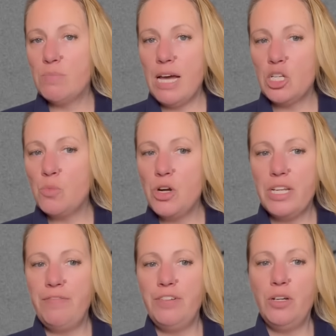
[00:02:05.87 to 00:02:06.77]
much more
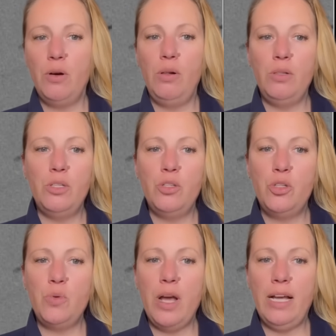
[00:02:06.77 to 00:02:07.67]
difficult
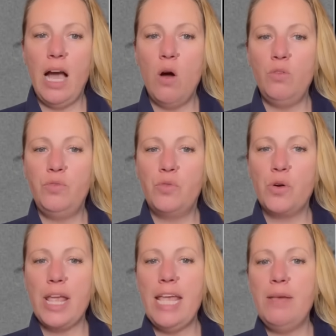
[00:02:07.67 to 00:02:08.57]
to account
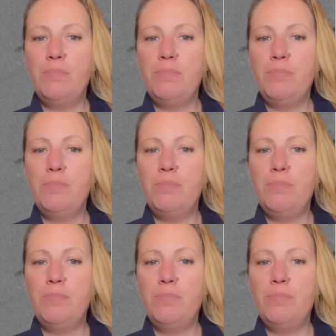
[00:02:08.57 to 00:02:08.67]
for a